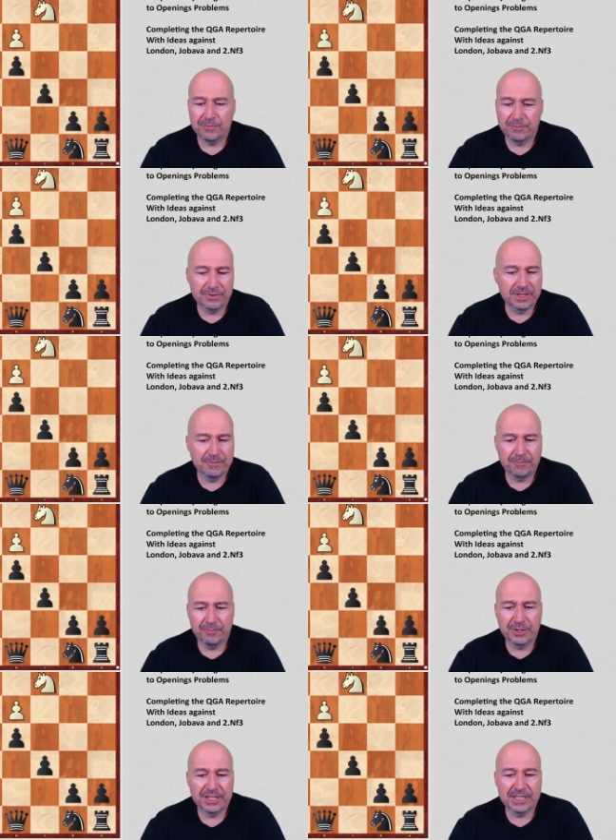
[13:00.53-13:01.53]
See,
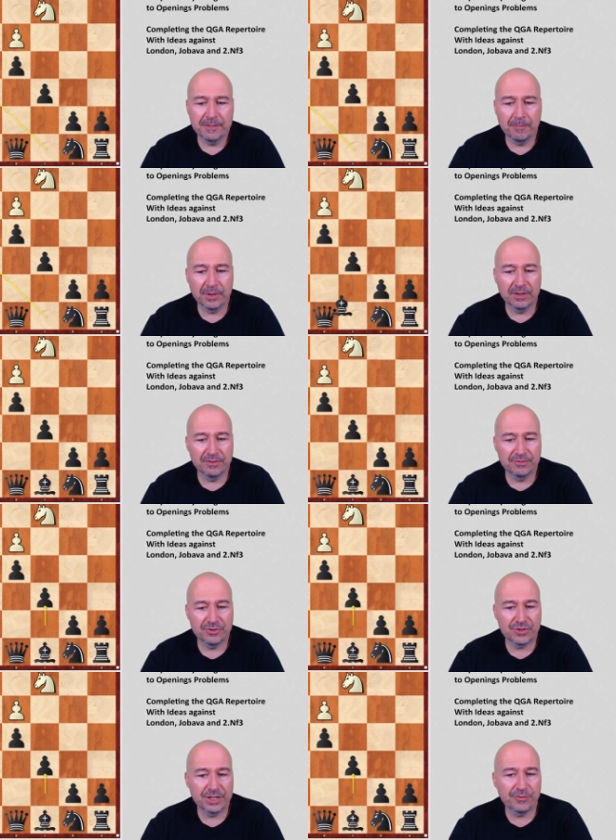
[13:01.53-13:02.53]
pretty simple,
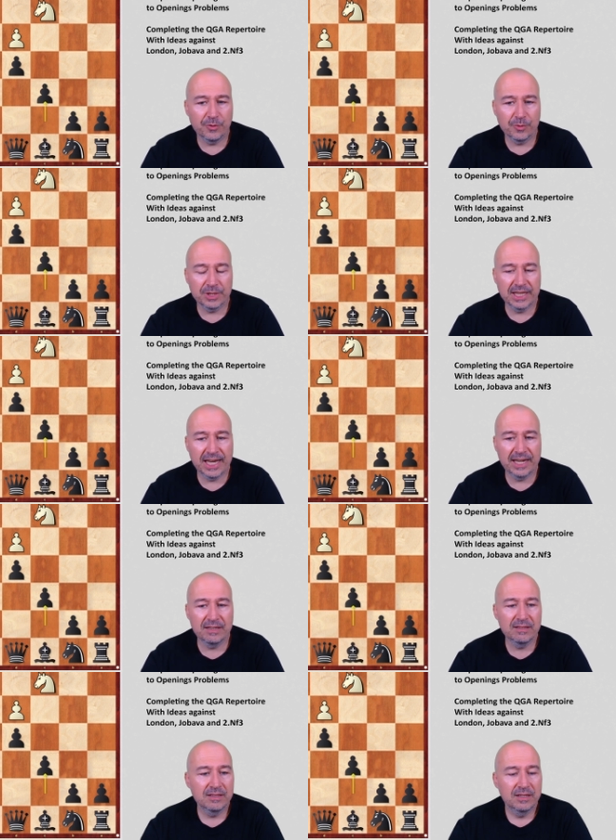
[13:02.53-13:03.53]
straightforward
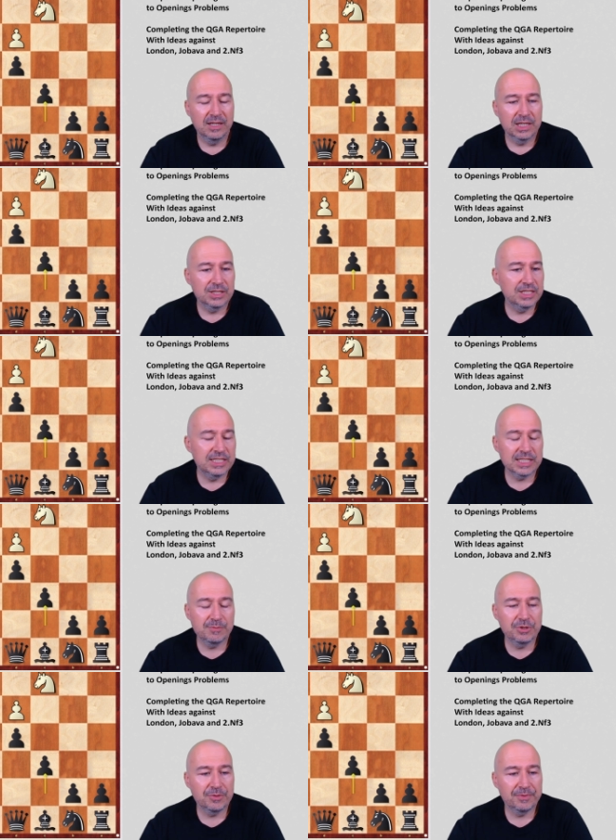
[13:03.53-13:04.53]
line, c6,
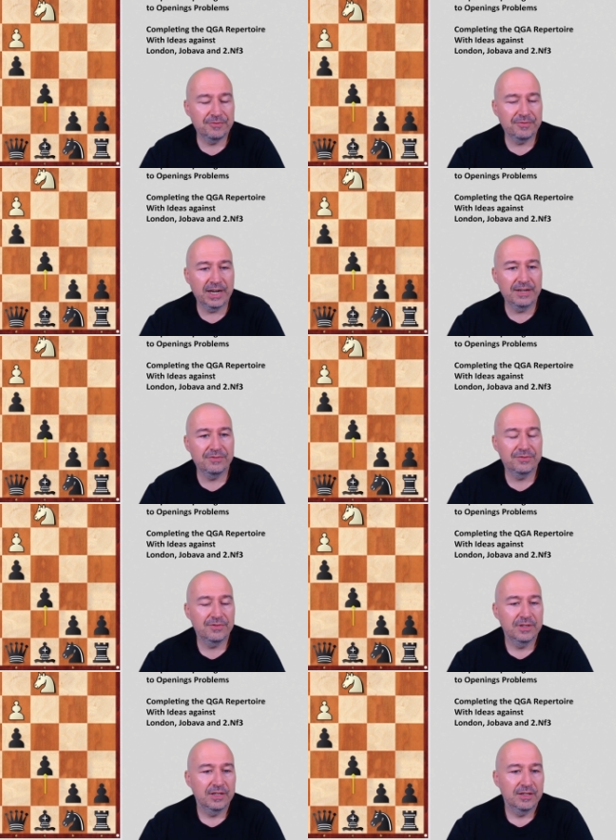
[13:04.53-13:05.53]
bishop f5,
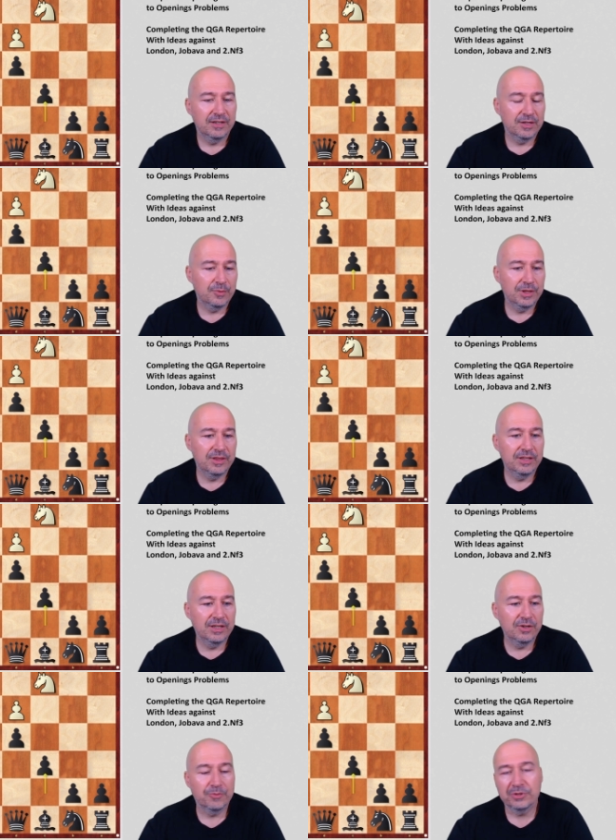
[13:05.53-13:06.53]
with
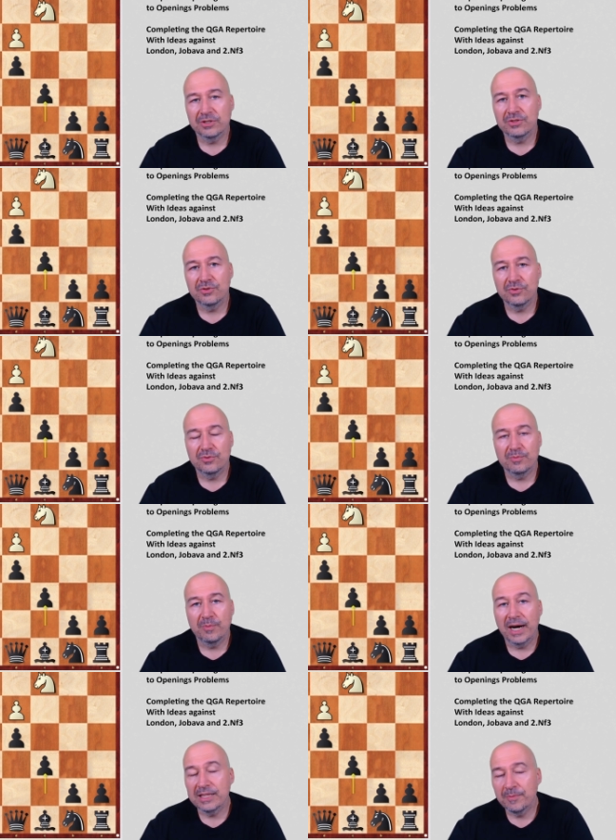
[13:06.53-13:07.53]
the option to
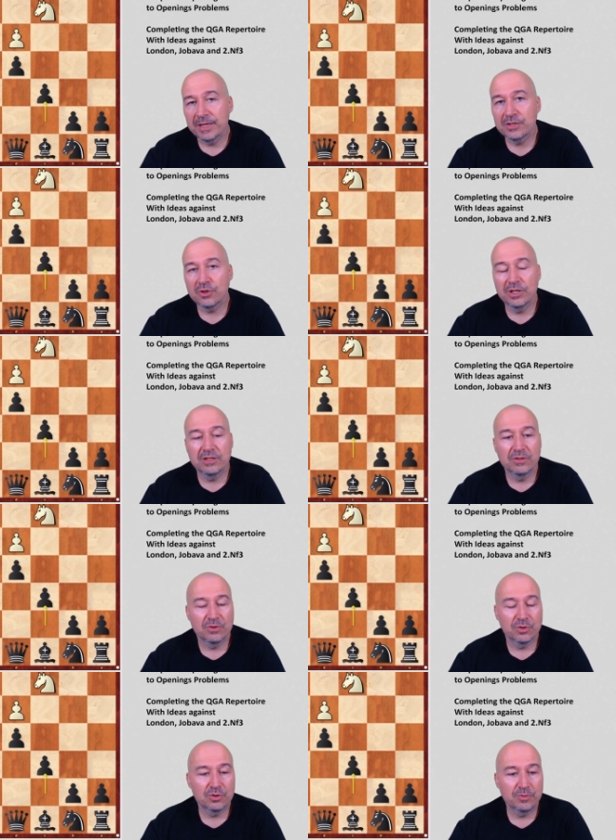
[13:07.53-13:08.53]
either play solid
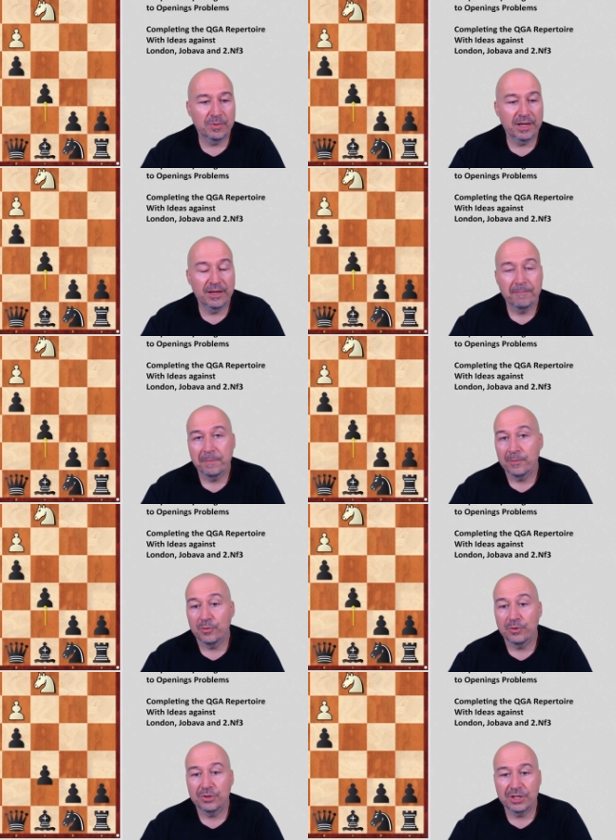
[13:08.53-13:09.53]
or to play
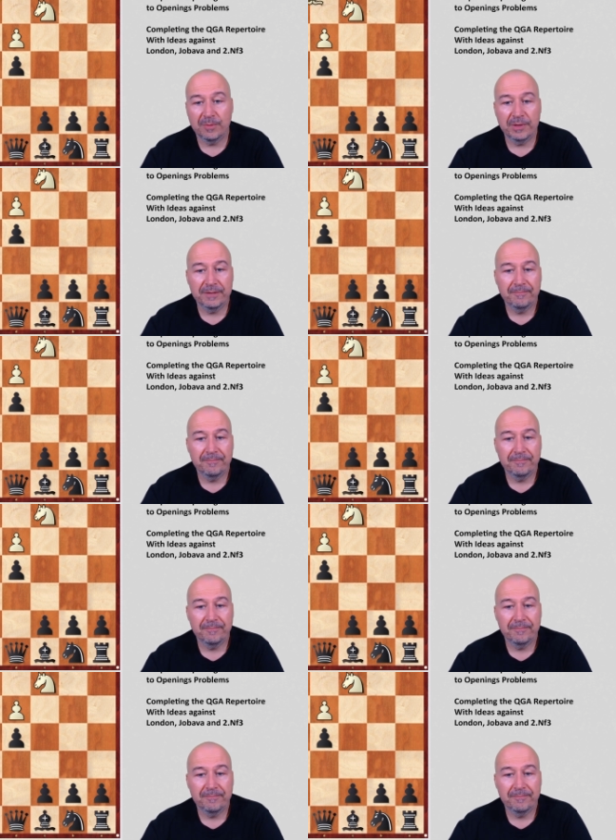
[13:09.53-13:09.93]
more sharply.